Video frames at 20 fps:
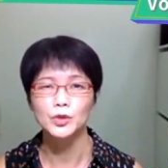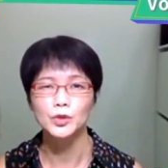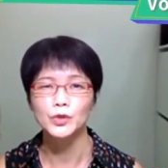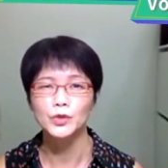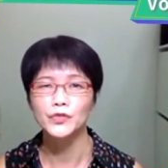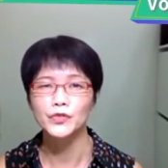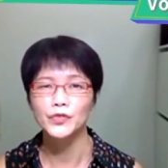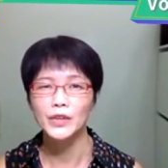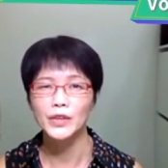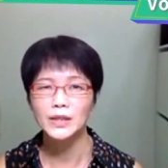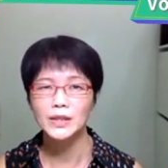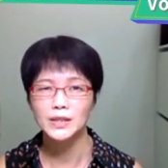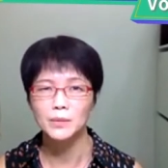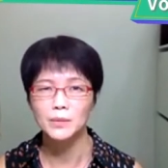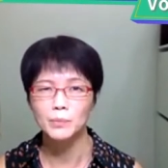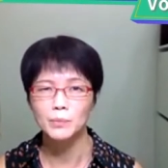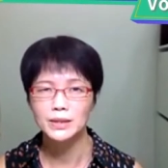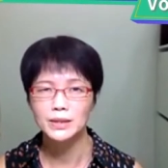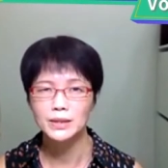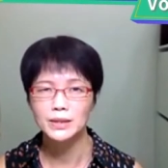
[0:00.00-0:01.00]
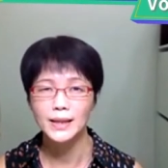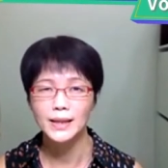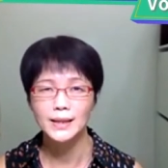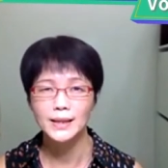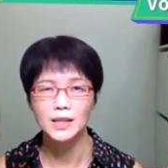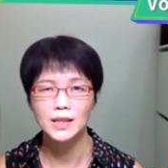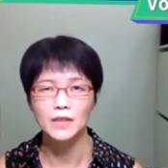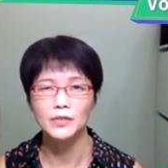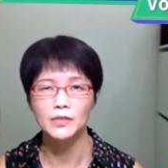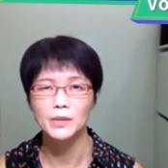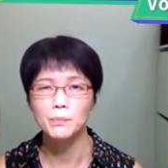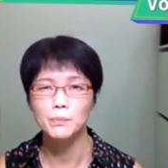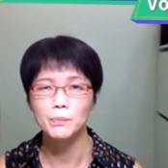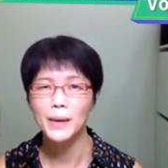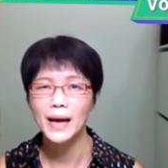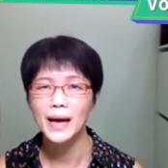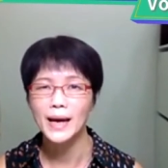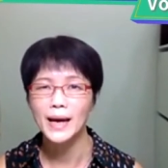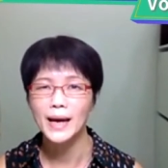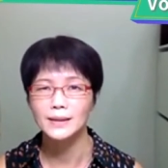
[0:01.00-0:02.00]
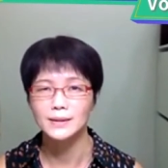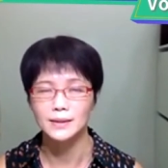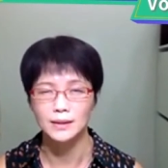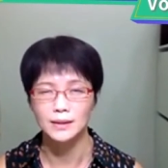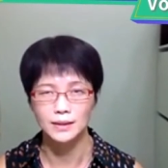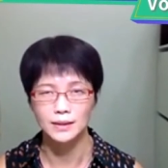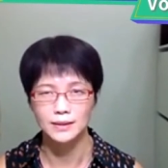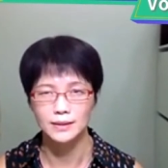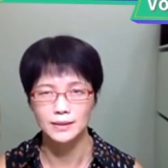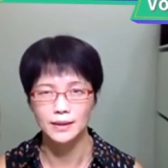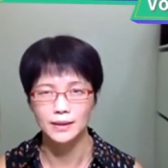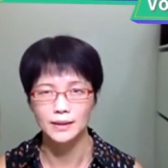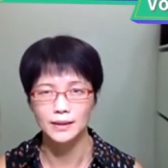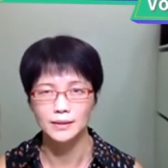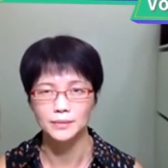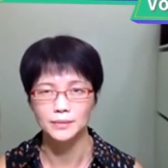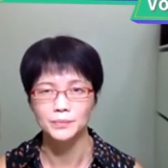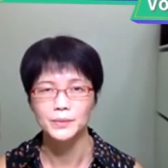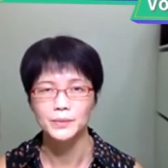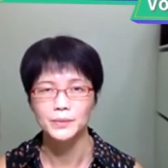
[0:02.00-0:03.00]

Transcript: to fix the mistakes of the past, he said,